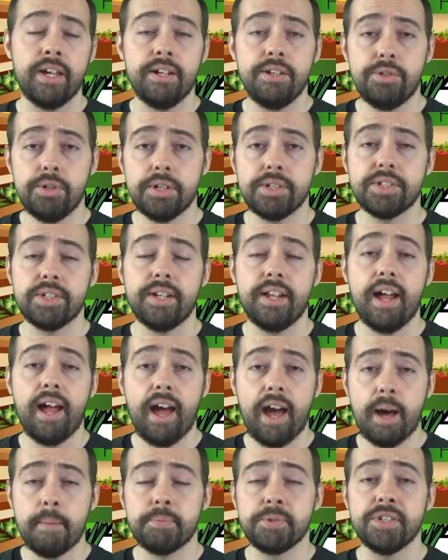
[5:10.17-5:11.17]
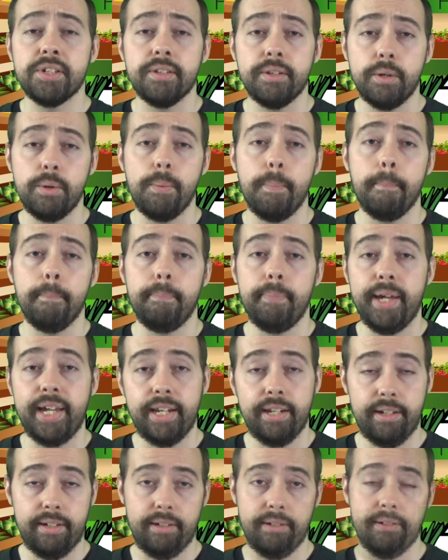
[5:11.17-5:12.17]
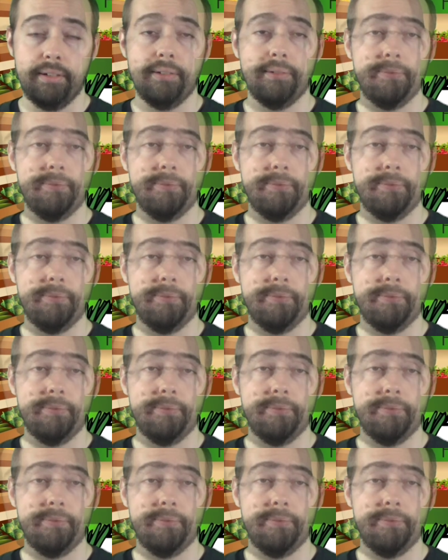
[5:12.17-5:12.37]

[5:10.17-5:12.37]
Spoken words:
Just an absolute beating.